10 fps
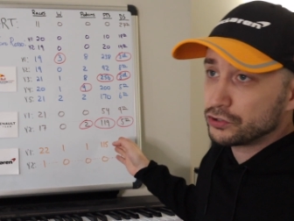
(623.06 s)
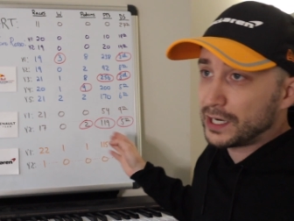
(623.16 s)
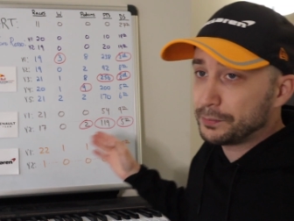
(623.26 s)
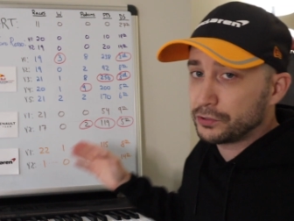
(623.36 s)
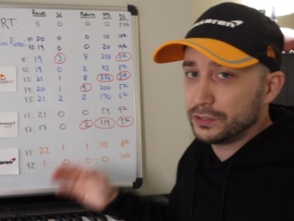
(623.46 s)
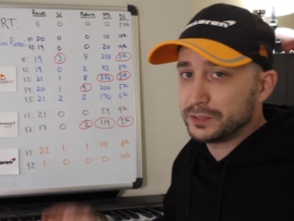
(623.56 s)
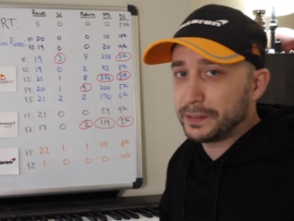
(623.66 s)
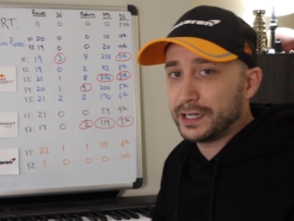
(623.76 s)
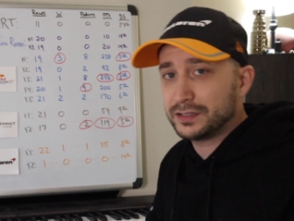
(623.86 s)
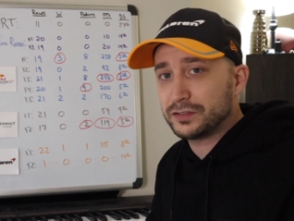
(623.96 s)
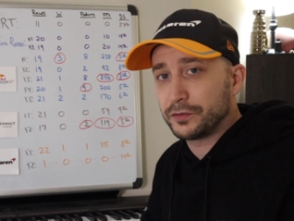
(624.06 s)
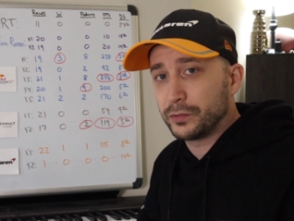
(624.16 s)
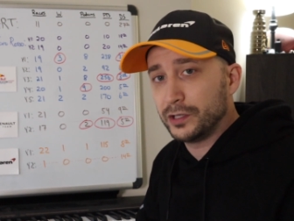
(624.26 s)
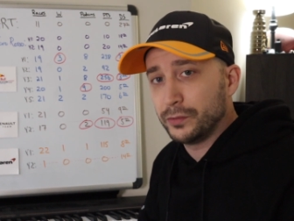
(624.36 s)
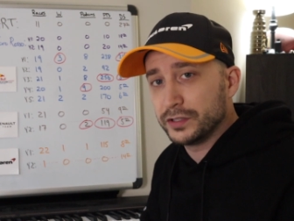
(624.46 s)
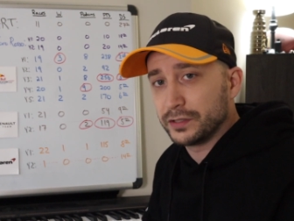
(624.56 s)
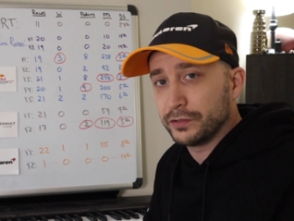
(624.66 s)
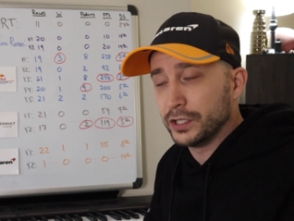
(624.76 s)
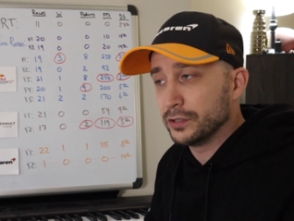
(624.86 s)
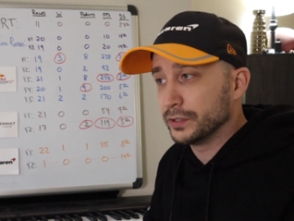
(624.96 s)
drop three spots from where he was at
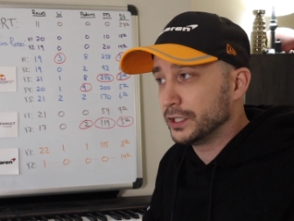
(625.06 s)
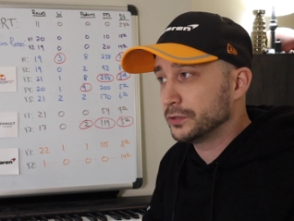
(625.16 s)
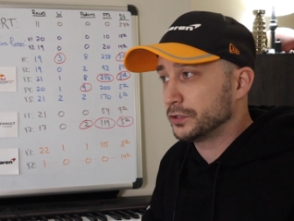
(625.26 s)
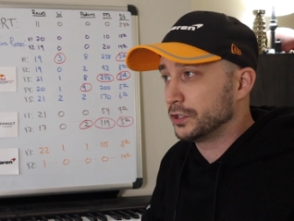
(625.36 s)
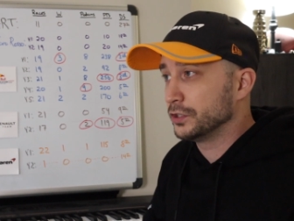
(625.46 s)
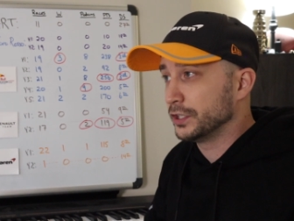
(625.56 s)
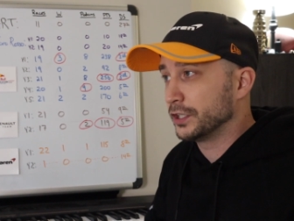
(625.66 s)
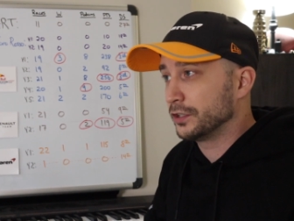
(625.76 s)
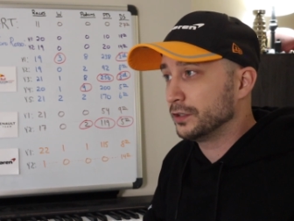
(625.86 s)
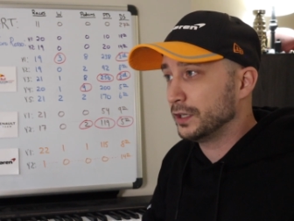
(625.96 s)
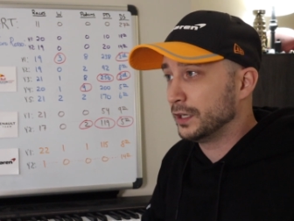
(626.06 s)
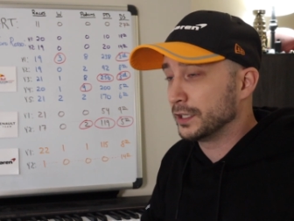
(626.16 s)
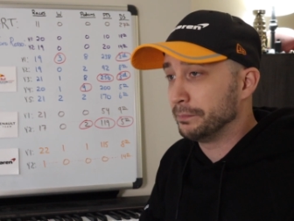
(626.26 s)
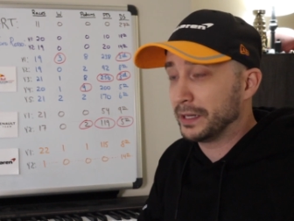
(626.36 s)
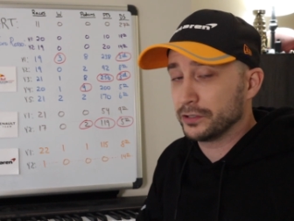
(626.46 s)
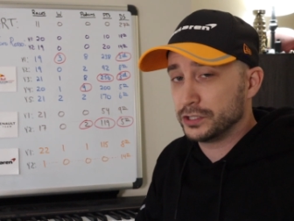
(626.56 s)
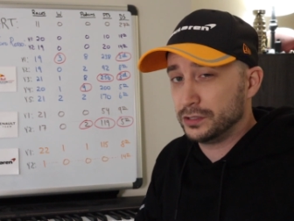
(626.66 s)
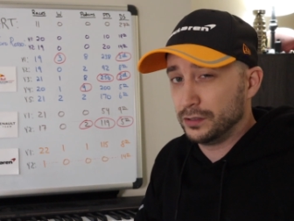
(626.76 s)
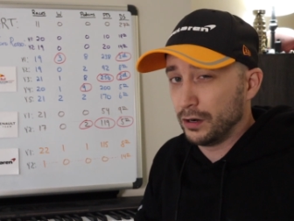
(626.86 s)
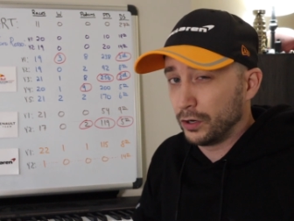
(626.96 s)
Renault a year earlier on a better,
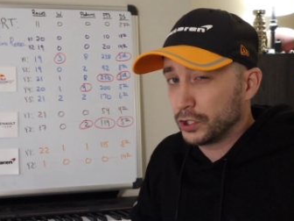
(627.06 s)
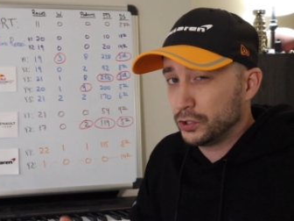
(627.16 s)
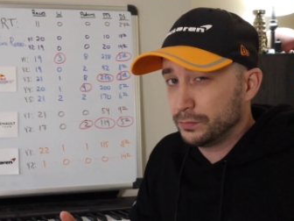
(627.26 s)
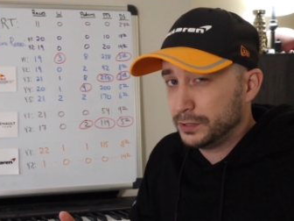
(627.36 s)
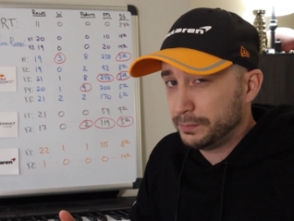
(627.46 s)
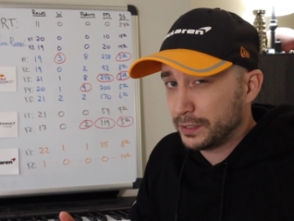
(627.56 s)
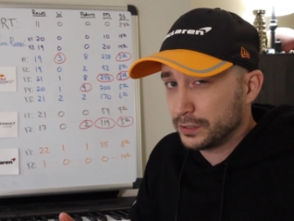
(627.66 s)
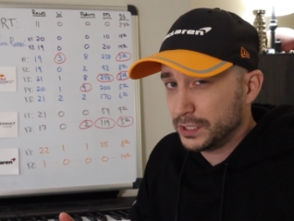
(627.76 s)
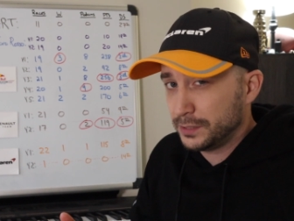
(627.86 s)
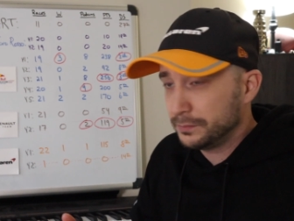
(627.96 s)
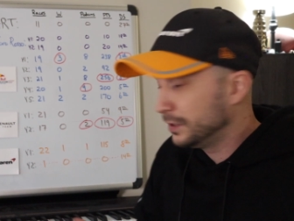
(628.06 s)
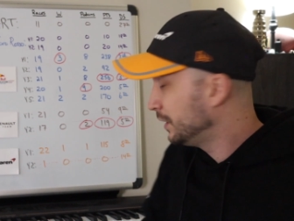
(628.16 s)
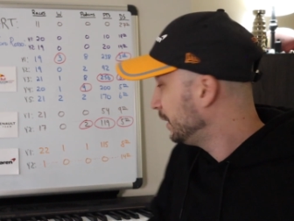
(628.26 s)
arguably better team.